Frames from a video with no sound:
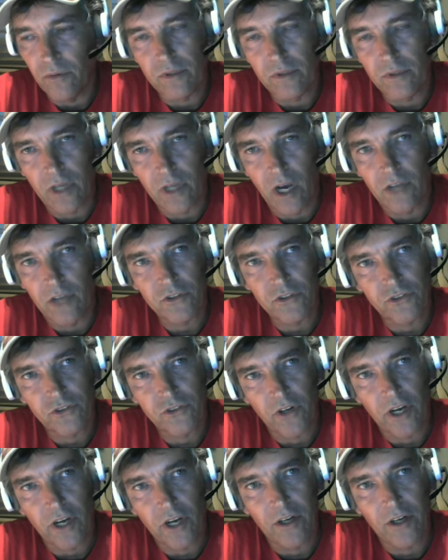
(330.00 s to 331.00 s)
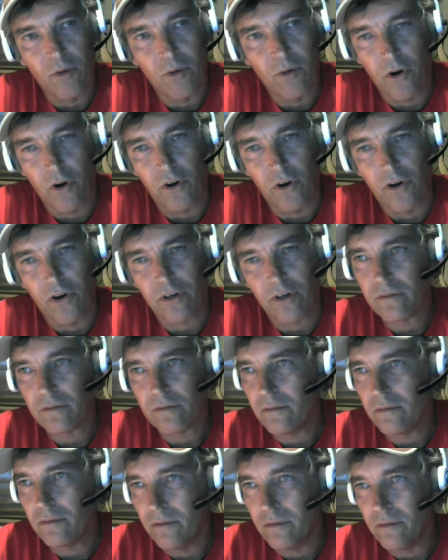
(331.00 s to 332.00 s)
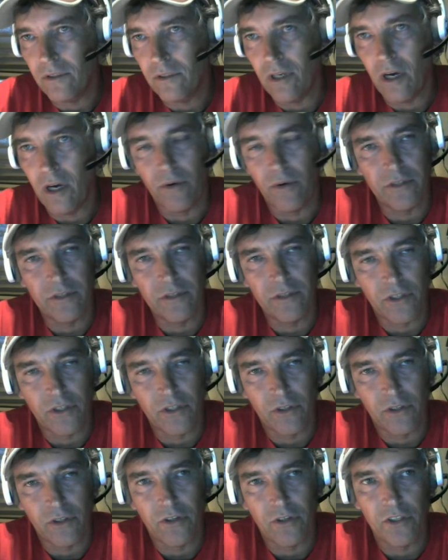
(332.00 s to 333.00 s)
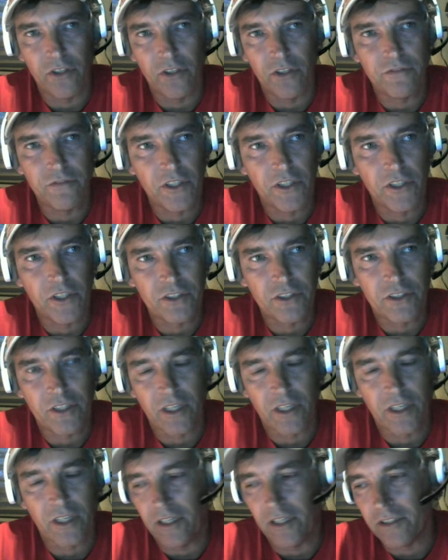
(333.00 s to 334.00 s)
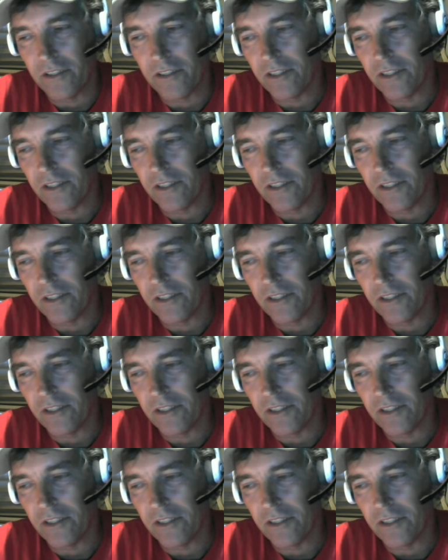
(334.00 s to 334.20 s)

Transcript: concentrate on work, and still do these fishing things